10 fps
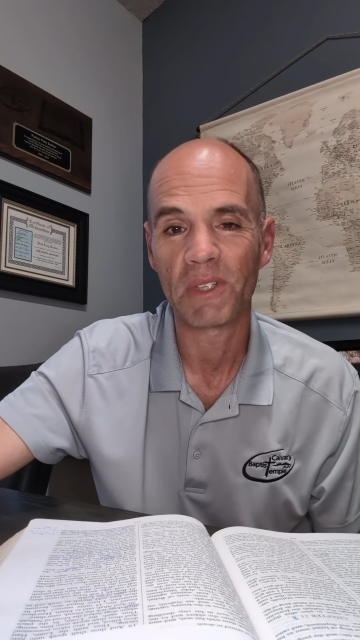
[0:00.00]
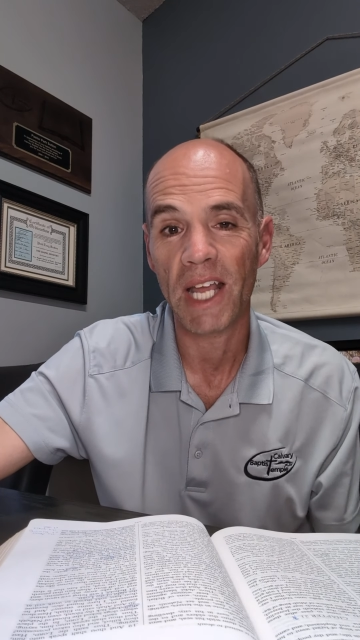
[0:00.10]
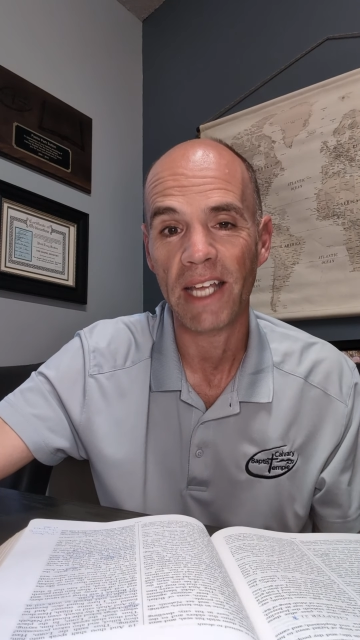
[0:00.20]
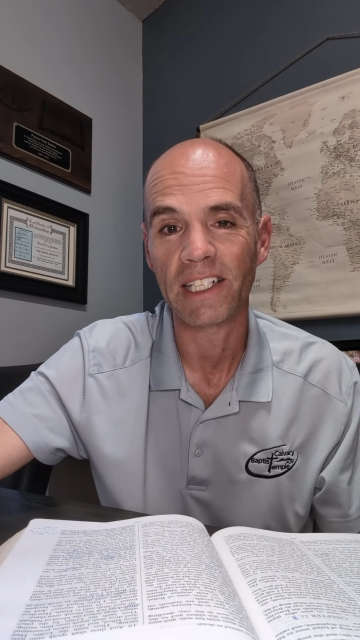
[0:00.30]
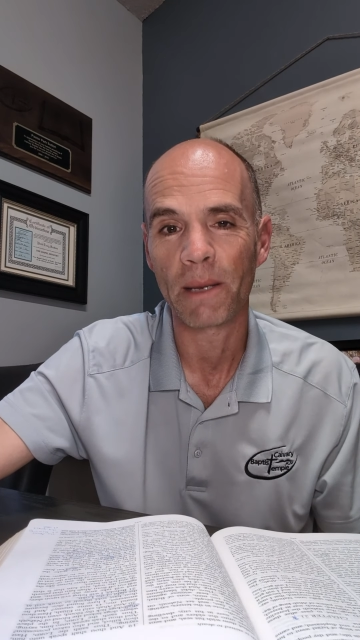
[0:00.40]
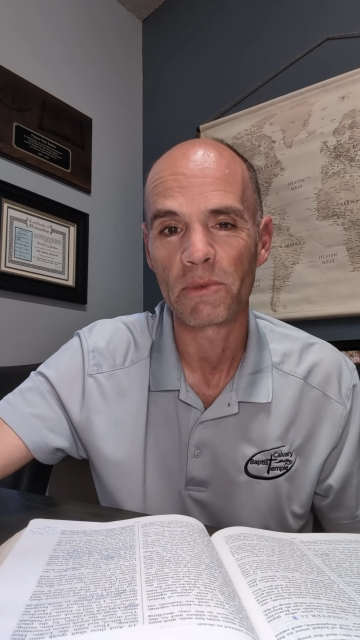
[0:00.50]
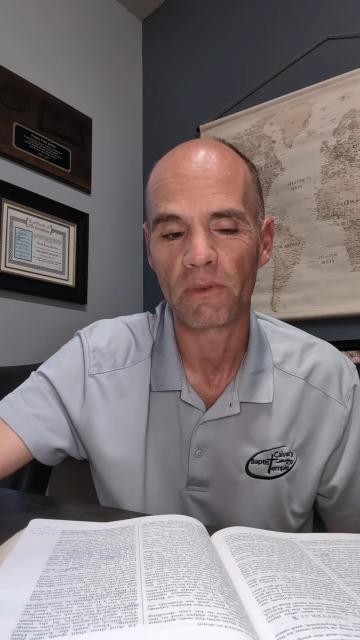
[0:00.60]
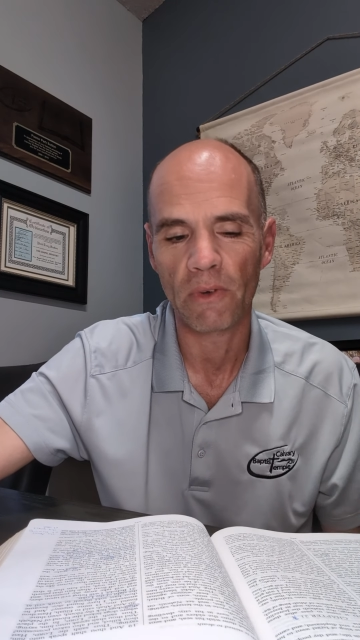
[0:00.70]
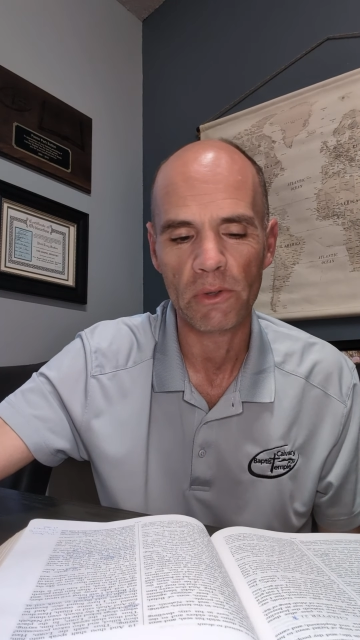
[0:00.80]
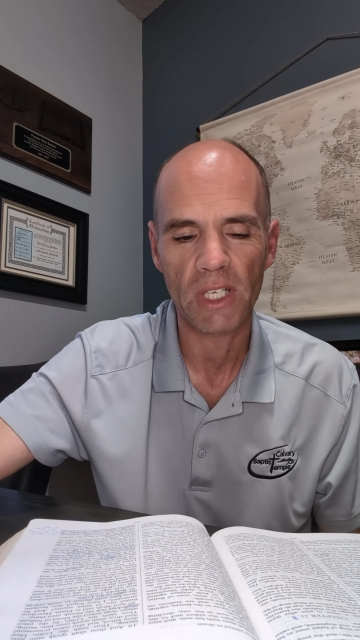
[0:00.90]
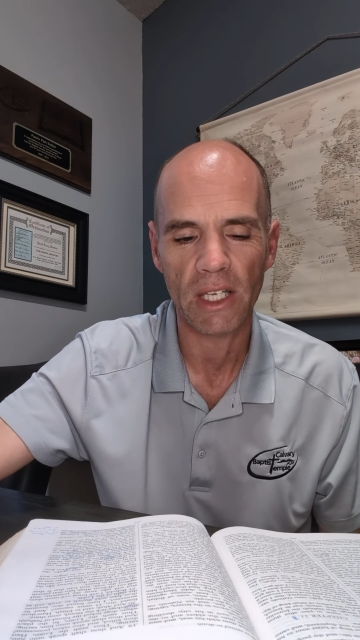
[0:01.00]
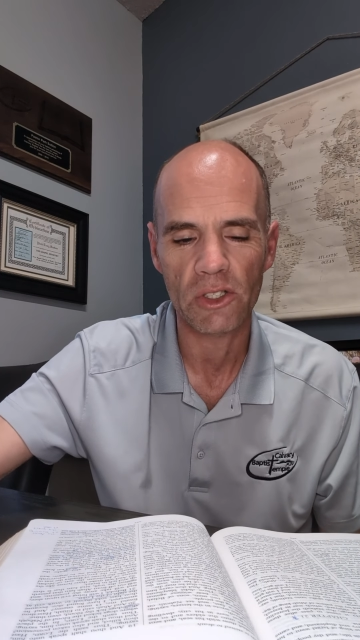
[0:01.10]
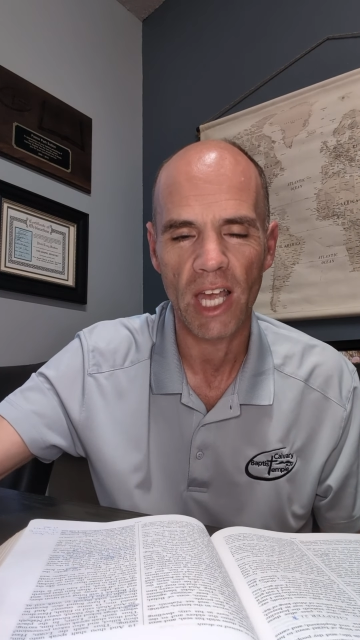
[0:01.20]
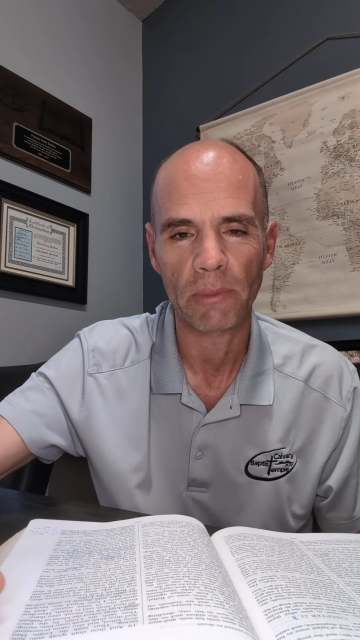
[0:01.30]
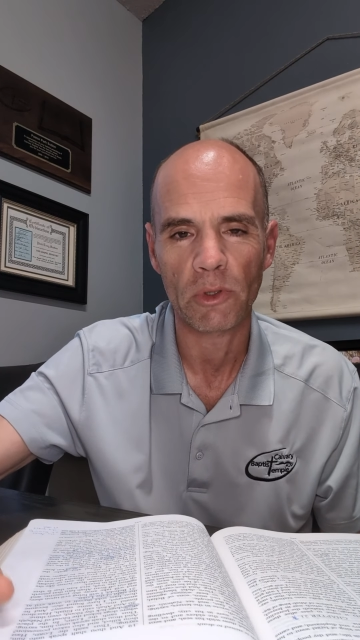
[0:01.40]
Today it comes from 1 Kings
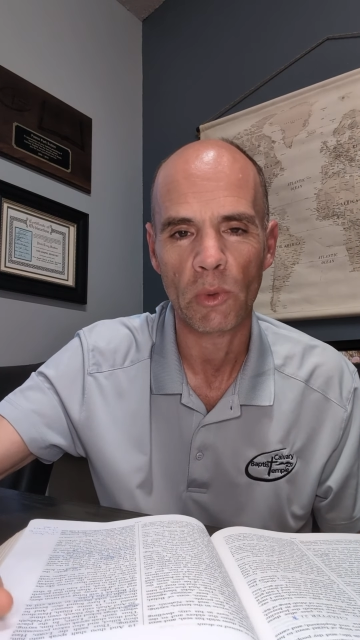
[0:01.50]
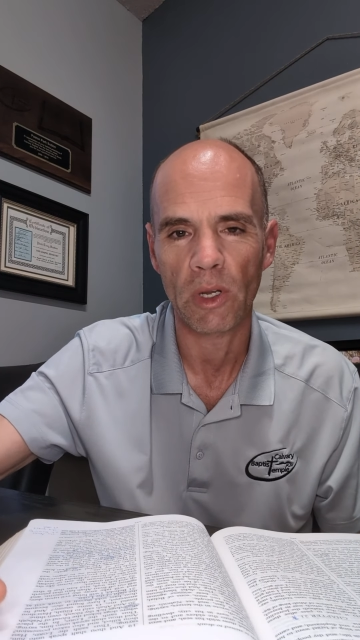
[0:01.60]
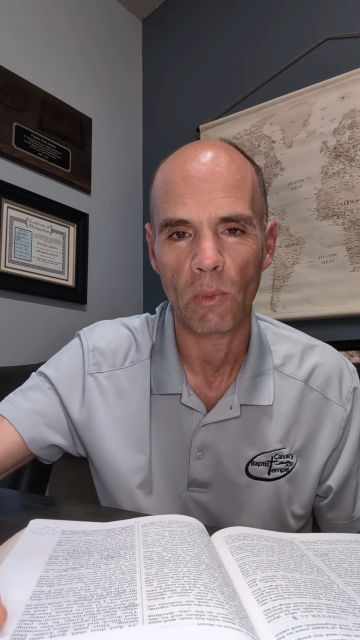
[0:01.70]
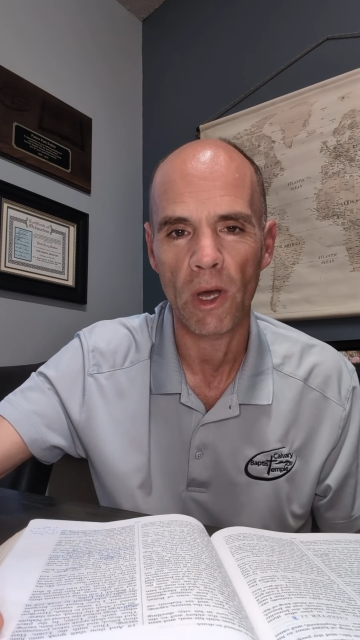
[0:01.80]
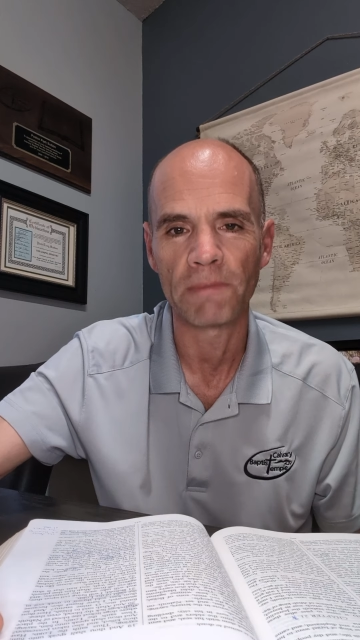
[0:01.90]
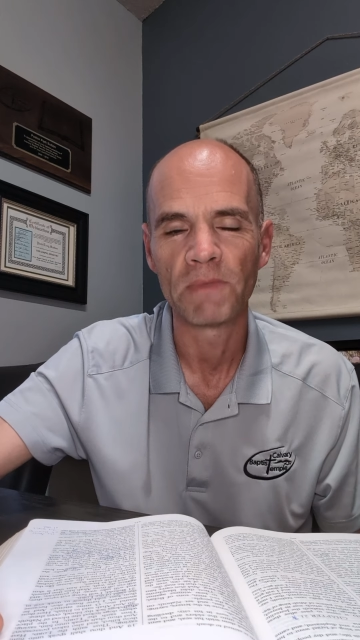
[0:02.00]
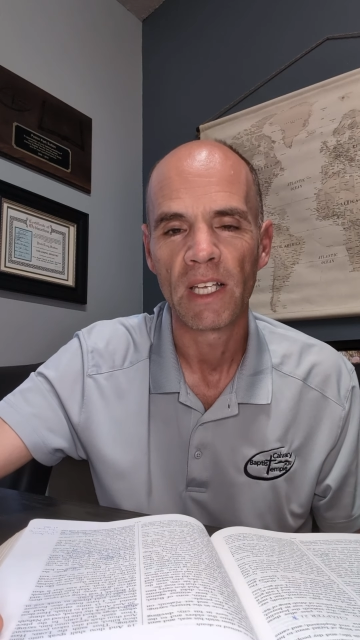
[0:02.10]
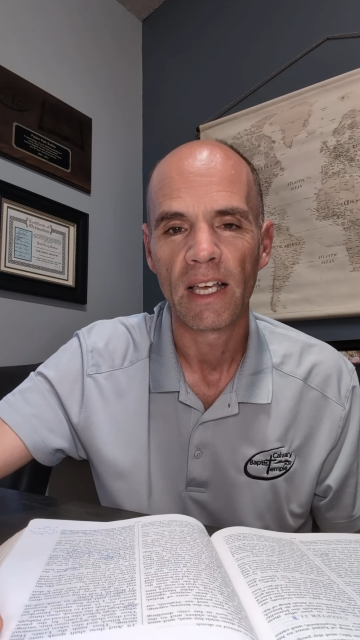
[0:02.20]
chapter 21,